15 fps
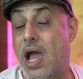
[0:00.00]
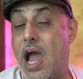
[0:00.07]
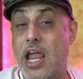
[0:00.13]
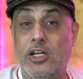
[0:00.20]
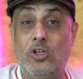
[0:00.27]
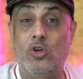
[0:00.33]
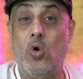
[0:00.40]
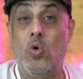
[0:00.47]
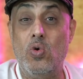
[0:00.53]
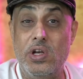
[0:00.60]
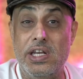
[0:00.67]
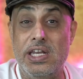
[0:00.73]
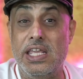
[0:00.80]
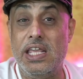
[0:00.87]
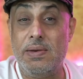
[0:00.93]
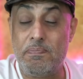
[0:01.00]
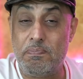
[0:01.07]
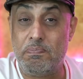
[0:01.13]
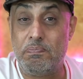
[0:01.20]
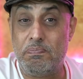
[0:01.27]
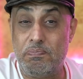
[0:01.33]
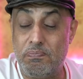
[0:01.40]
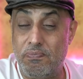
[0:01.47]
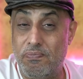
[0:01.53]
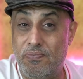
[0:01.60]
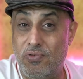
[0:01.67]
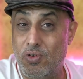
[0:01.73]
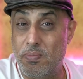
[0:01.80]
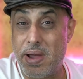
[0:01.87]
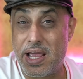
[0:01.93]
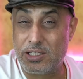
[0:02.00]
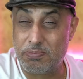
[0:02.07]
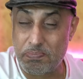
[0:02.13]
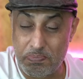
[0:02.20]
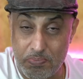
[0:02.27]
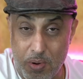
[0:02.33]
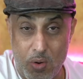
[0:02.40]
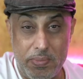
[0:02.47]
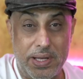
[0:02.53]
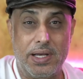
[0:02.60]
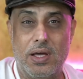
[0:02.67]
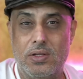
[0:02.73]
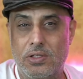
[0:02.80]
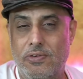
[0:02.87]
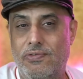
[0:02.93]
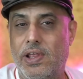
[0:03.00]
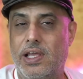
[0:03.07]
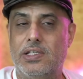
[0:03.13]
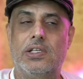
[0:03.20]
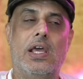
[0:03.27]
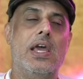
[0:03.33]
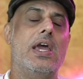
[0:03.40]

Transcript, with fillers: I don't need fullbacks bombing down the flanks.